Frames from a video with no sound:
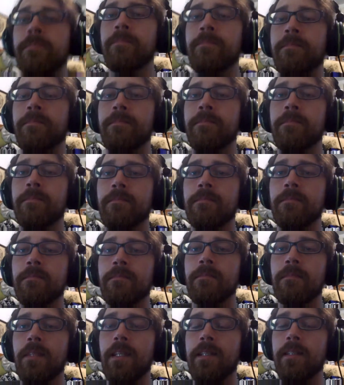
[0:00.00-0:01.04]
for an
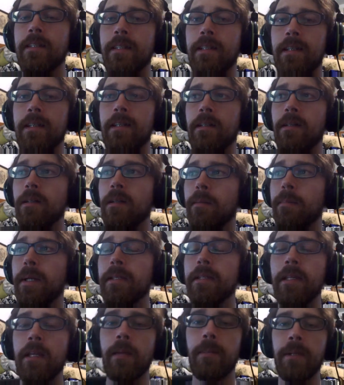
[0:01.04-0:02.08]
AM3 Plus
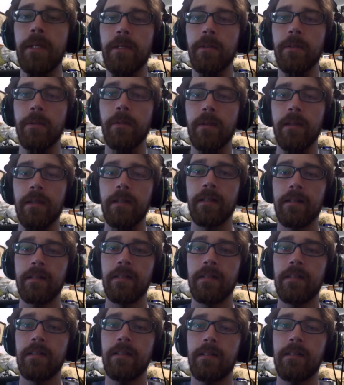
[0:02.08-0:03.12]
or the LGA,